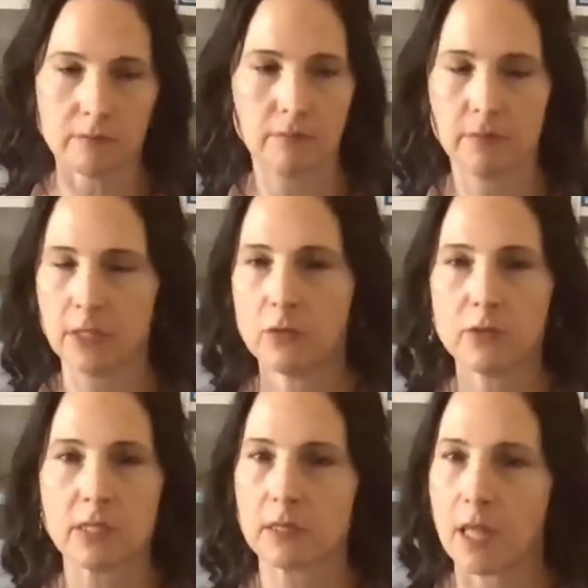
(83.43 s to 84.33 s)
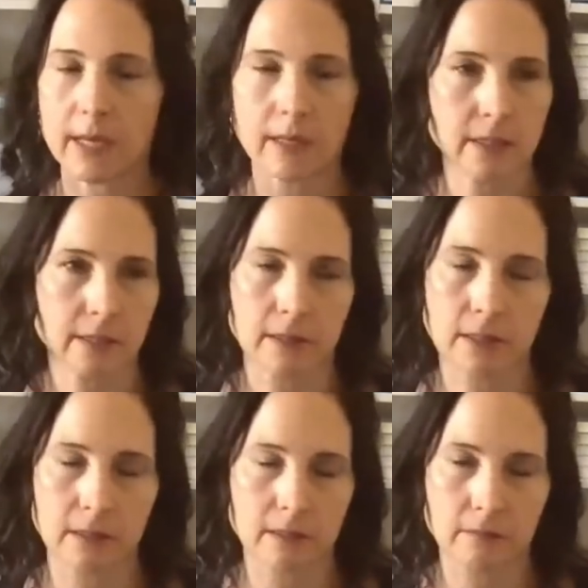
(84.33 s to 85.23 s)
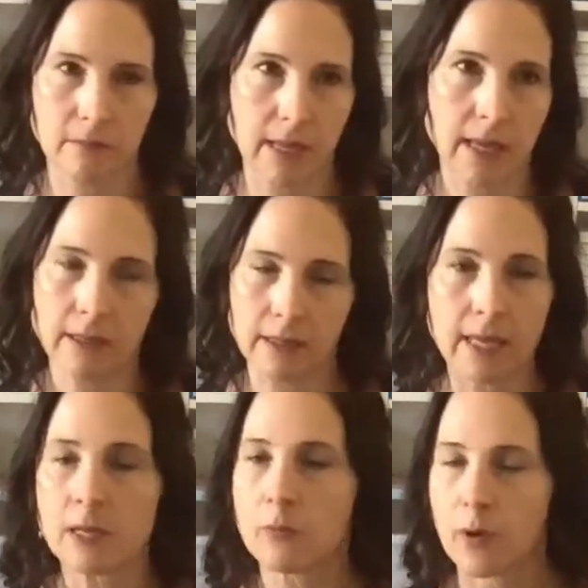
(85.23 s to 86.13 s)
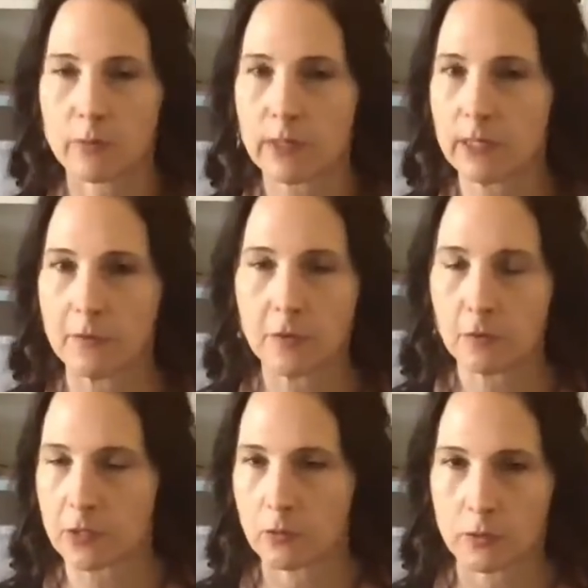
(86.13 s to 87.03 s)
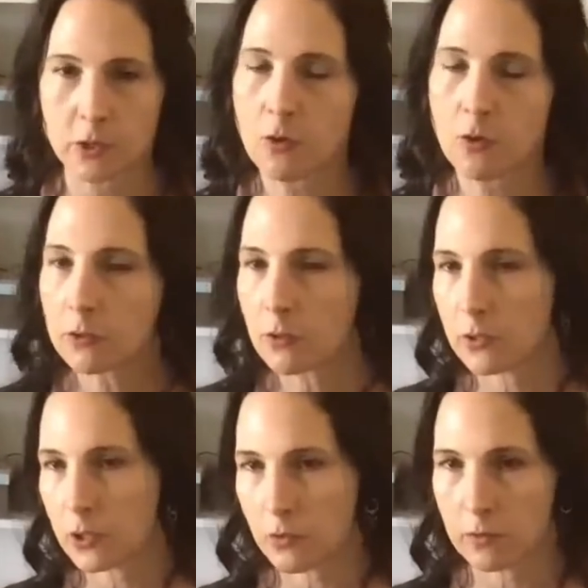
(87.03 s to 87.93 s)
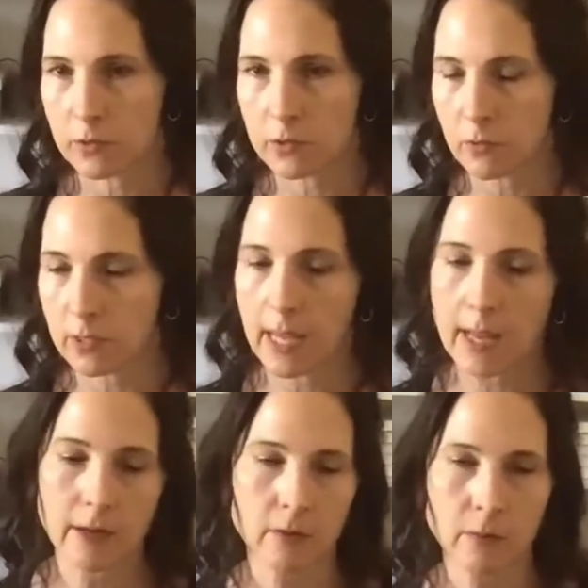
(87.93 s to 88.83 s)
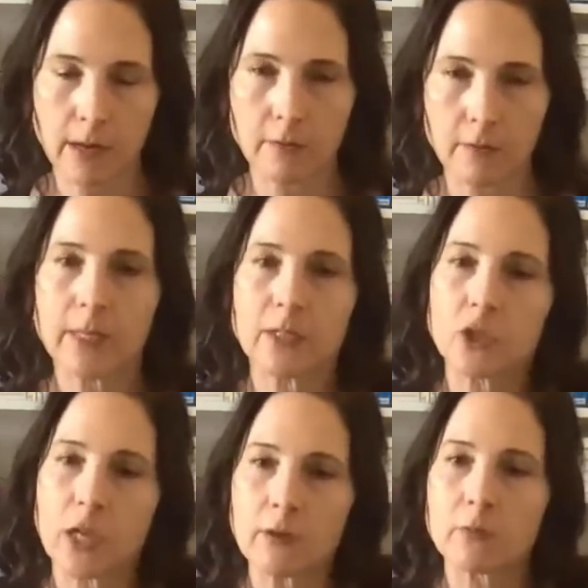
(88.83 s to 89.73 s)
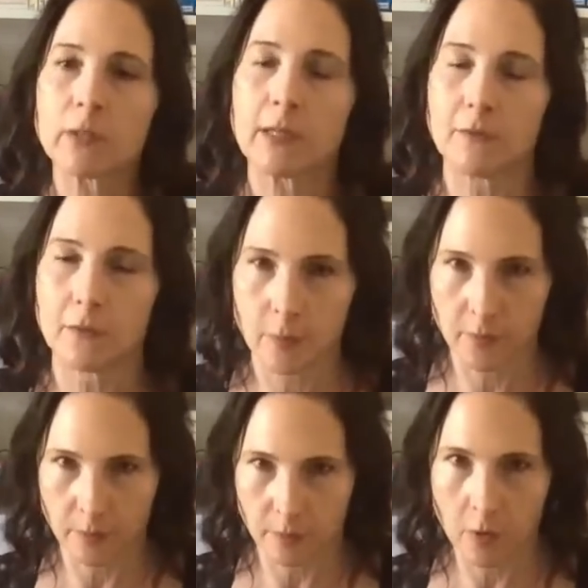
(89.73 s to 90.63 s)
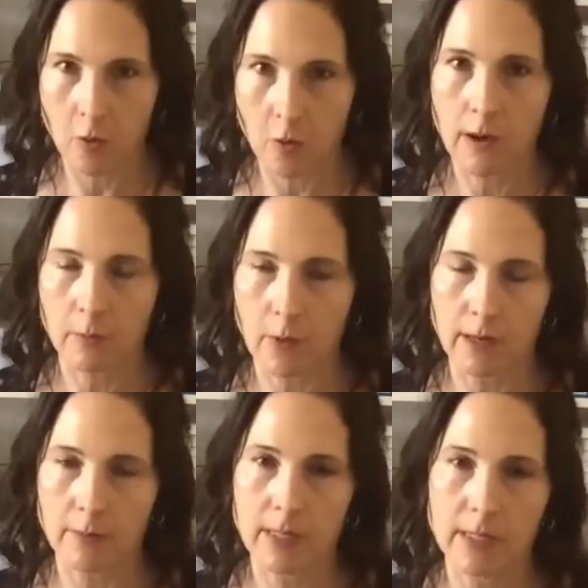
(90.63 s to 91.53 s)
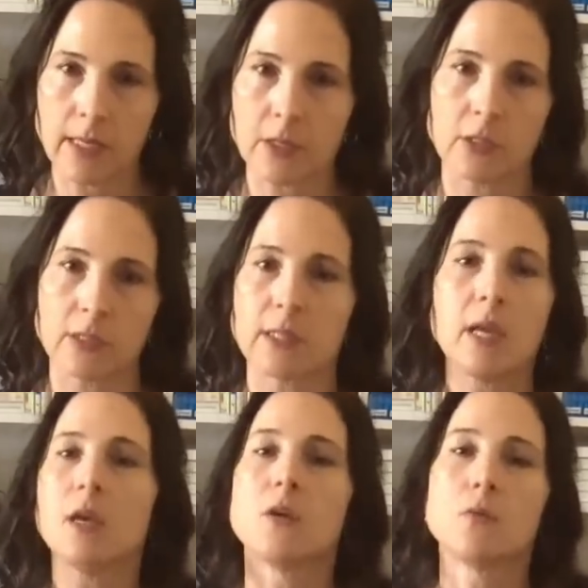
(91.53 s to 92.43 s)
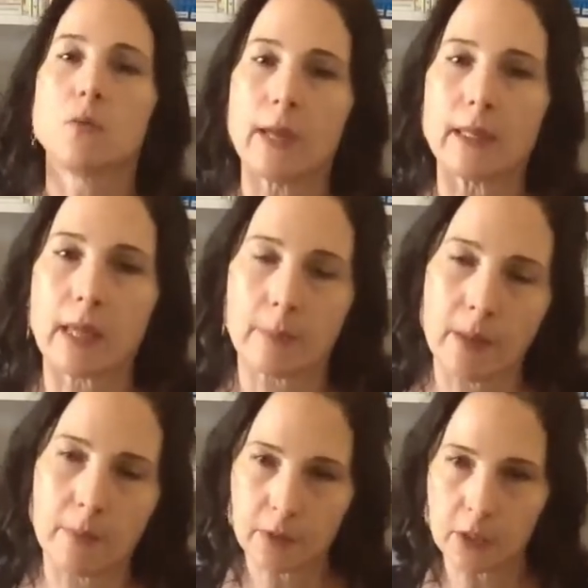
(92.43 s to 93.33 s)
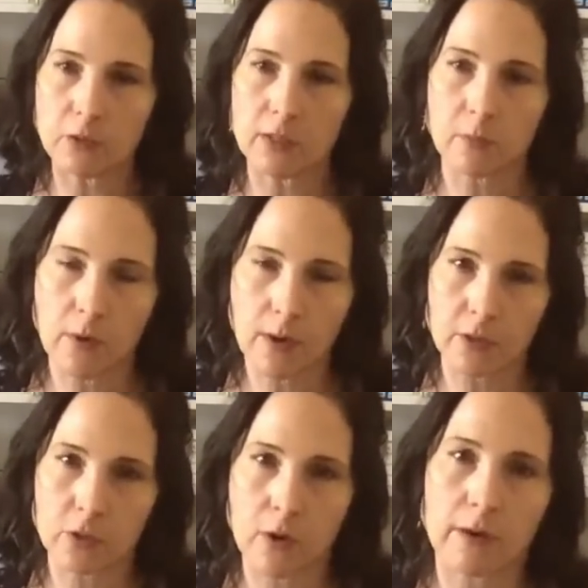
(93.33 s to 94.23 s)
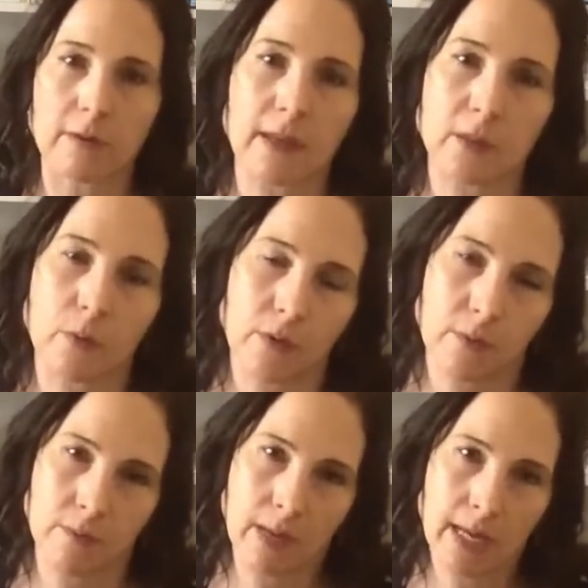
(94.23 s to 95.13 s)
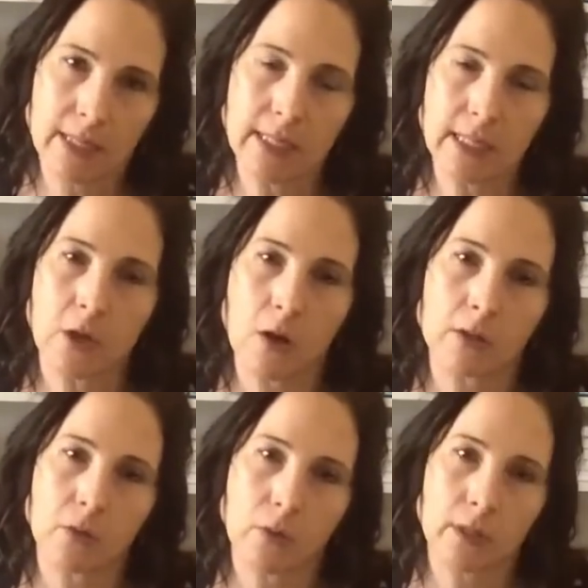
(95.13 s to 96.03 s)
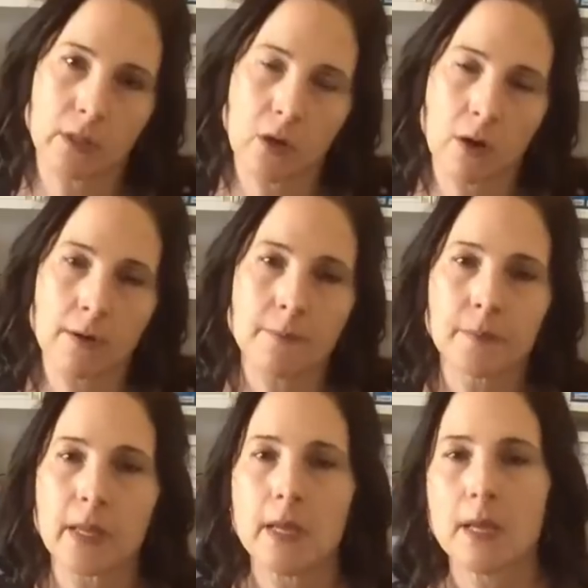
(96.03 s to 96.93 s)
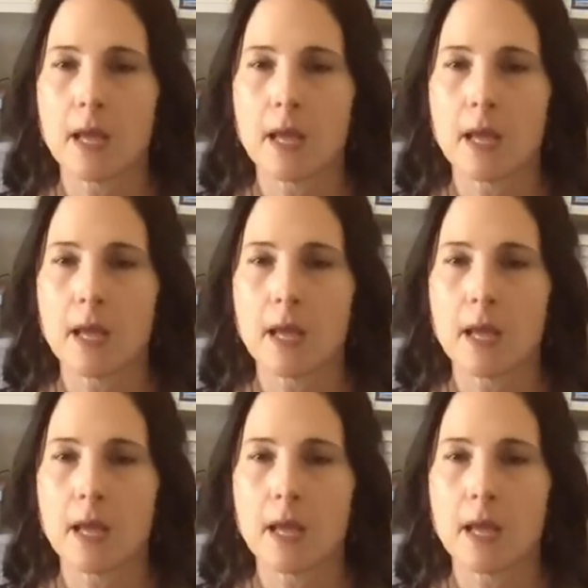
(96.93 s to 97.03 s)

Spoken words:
You can use the light anywhere, really, if you have a sore shoulder or sore leg or whatever. But generally, for the program recommendations, we like people to use them around the trunk. That's where the main detox organs are.